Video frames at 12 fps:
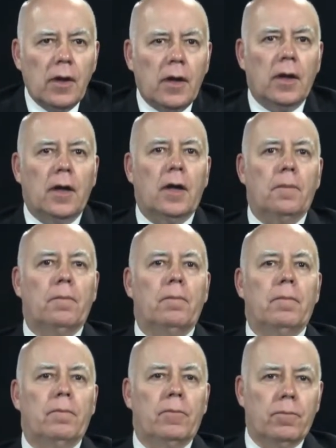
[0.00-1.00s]

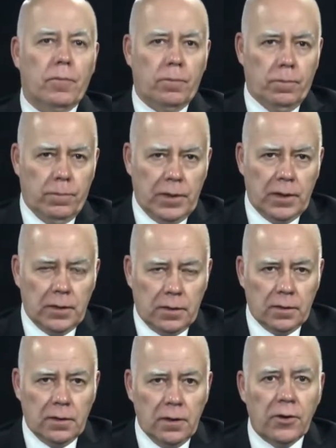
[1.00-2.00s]
um, be,
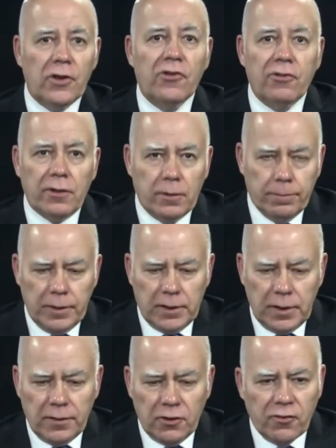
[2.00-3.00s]
seriously
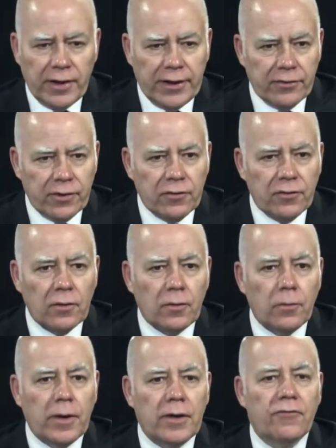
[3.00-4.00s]
begin the transition
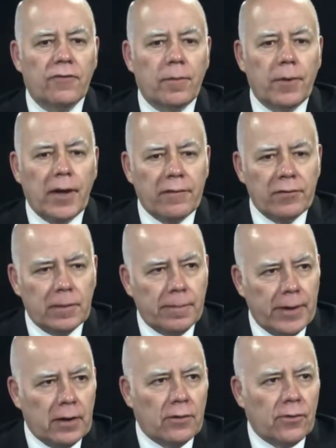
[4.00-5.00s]
away from a heavy
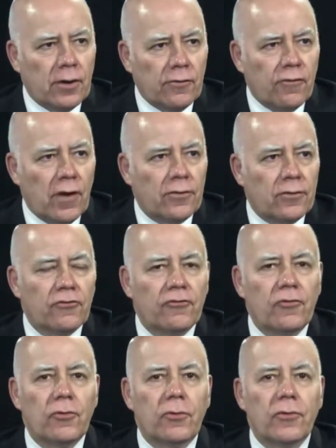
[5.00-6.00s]
dependence on fossil
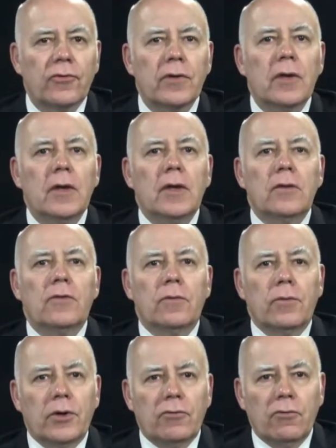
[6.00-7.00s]
fuels to
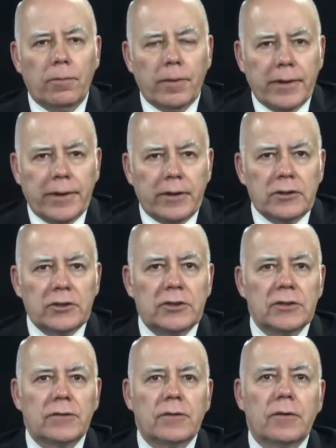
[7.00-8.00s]
renewable
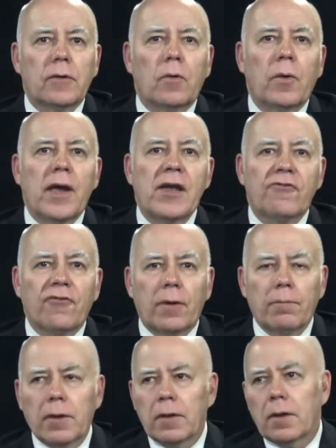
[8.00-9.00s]
energy, uh, away
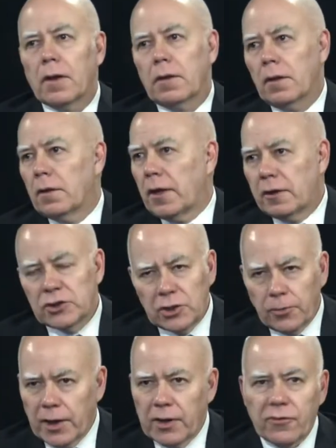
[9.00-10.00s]
from uh, energy
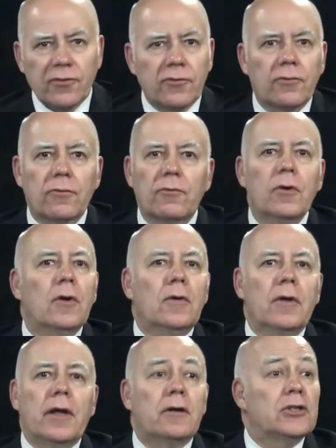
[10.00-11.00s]
waste to
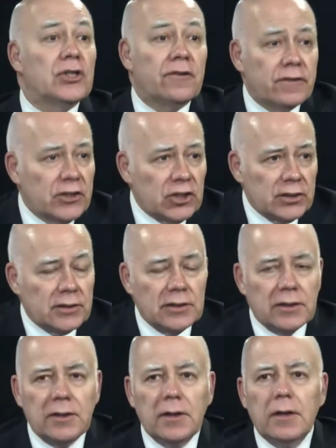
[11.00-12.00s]
energy
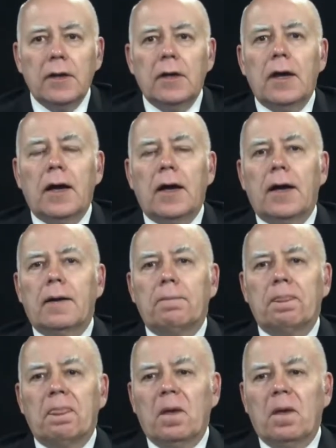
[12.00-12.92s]
efficiency, um,